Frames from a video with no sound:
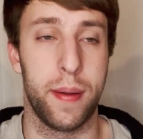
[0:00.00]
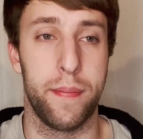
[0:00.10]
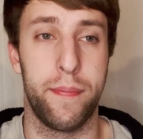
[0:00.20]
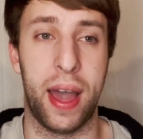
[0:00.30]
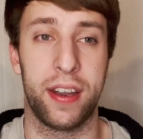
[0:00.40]

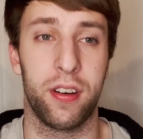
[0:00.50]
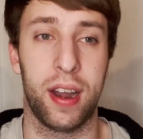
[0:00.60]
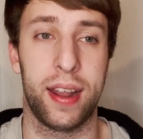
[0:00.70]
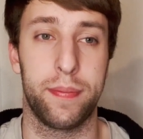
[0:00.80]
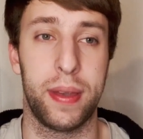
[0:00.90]
better
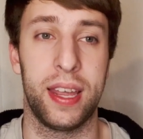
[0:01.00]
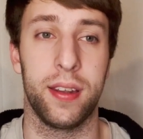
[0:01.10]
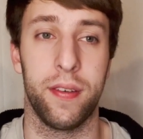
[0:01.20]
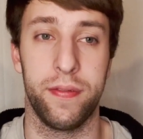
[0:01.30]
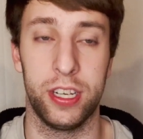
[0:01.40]
at
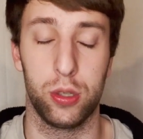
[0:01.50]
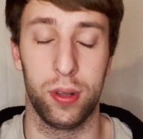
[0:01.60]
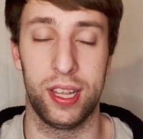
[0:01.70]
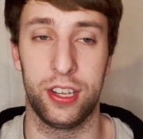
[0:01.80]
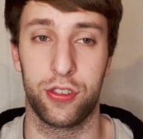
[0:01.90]
being
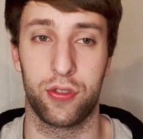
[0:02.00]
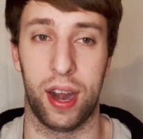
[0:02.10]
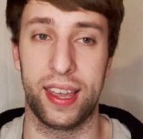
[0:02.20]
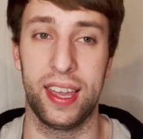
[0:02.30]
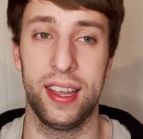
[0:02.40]
visually
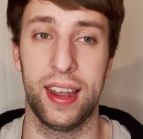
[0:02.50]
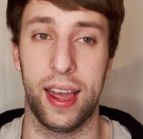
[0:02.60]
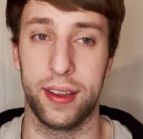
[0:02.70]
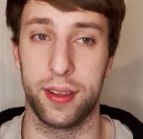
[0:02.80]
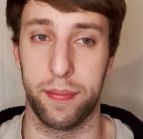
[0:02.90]
striking
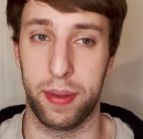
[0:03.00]
and